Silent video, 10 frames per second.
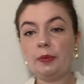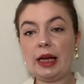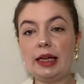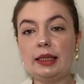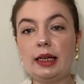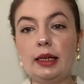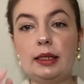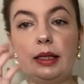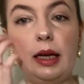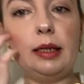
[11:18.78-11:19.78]
piece
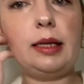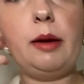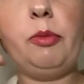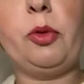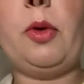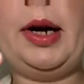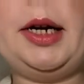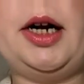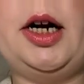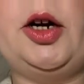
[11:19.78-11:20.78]
is this
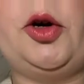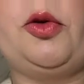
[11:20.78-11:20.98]
embroidered